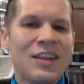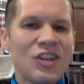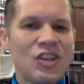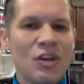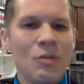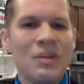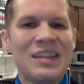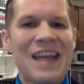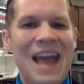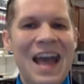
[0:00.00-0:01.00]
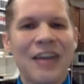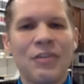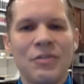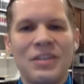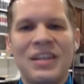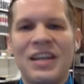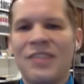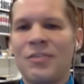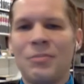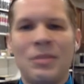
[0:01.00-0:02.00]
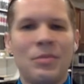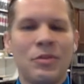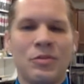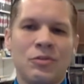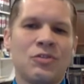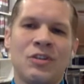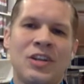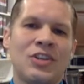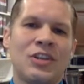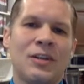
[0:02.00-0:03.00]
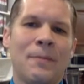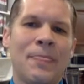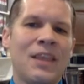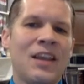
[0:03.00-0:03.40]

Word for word: that show us the accuracy of the biblical tradition.